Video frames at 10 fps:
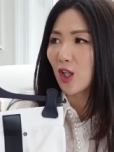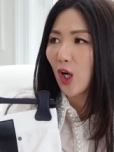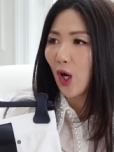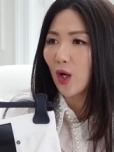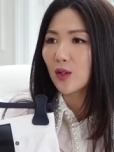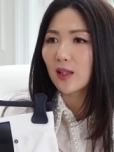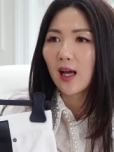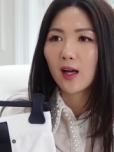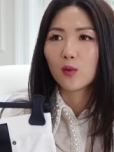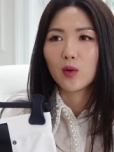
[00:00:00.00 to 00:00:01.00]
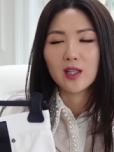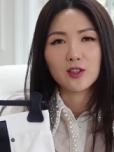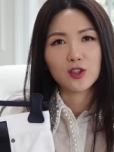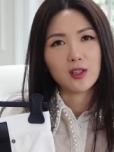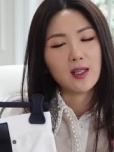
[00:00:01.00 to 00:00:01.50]
coat,
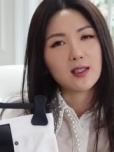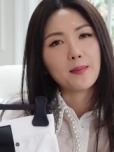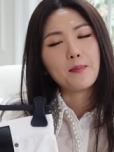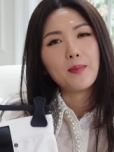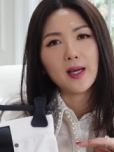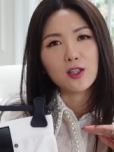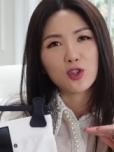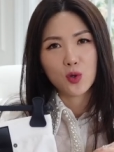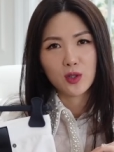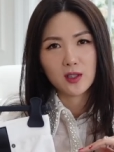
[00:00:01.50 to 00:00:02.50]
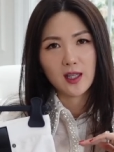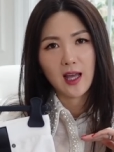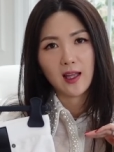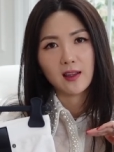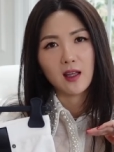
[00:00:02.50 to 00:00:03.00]
which is a bit shorter
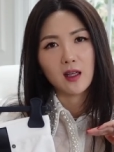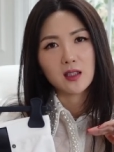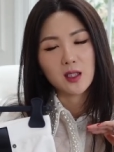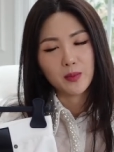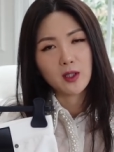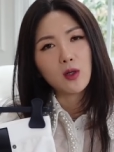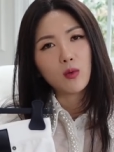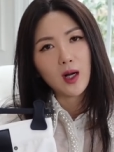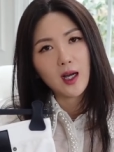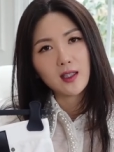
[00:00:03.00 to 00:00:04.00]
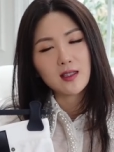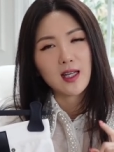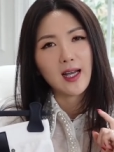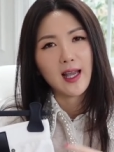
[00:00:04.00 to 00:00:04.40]
than the typical ones I